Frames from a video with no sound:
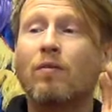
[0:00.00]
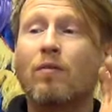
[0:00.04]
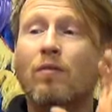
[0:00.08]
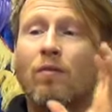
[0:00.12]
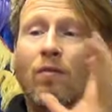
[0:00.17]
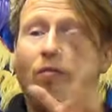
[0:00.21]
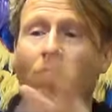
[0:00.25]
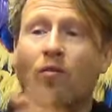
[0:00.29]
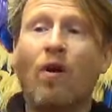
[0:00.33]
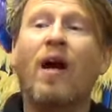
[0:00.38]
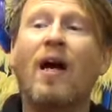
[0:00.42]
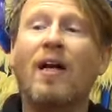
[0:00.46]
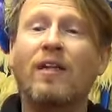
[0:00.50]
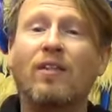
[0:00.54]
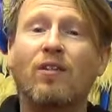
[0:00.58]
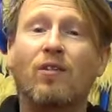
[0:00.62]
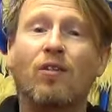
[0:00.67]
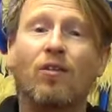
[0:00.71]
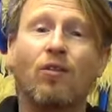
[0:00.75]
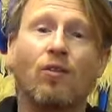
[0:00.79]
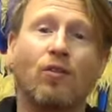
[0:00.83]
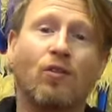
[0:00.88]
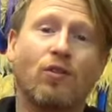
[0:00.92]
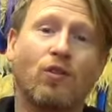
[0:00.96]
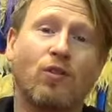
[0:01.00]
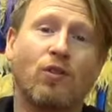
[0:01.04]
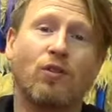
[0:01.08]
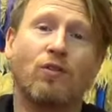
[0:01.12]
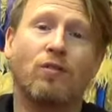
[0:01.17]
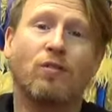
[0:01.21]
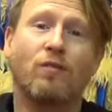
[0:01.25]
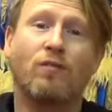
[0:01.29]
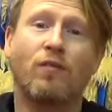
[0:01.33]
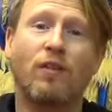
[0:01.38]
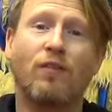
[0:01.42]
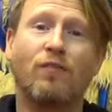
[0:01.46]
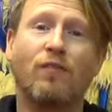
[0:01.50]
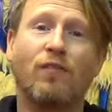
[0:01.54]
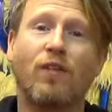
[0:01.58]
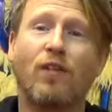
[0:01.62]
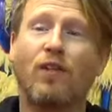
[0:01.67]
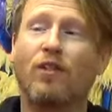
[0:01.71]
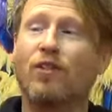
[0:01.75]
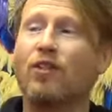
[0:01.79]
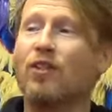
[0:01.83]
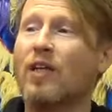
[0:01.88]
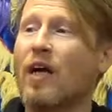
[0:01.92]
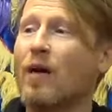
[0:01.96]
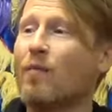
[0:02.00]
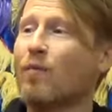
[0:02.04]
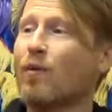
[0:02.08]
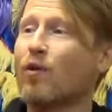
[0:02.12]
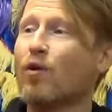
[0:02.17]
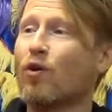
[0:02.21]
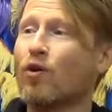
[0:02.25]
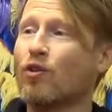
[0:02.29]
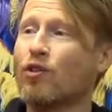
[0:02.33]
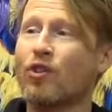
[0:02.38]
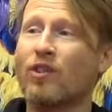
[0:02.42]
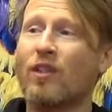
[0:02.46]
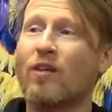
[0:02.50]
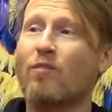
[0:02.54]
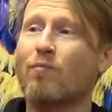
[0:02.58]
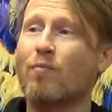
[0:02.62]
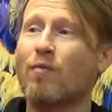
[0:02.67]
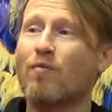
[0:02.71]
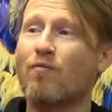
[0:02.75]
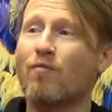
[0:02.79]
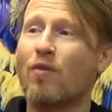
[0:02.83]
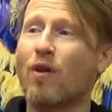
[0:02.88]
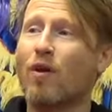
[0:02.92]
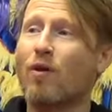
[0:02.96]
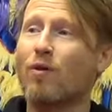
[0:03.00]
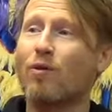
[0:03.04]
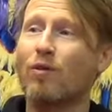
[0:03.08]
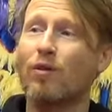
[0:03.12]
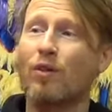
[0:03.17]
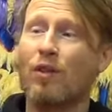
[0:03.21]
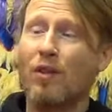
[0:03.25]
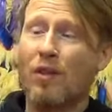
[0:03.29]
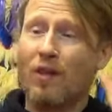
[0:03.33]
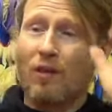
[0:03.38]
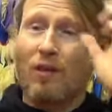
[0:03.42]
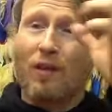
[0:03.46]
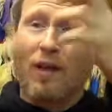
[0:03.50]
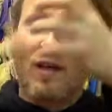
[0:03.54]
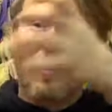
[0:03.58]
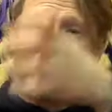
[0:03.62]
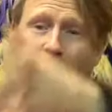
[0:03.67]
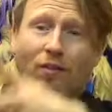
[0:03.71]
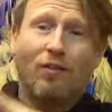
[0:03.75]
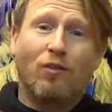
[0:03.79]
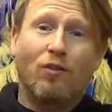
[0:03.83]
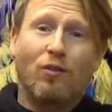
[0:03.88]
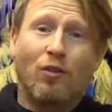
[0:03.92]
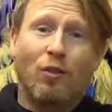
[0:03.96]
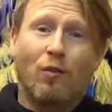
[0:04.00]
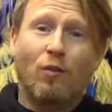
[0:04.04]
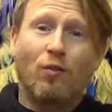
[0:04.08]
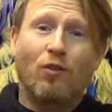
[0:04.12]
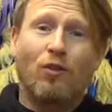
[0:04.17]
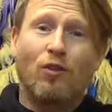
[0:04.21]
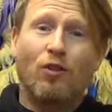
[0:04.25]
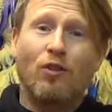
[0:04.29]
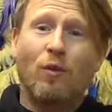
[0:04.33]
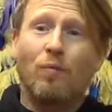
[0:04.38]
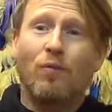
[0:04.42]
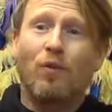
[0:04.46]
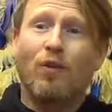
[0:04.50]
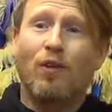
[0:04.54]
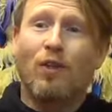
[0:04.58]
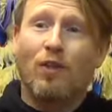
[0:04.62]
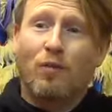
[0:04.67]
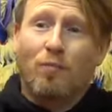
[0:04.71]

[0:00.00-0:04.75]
ride the horse for the first time. The horse has never been rode. Okay, no one's jumped on it.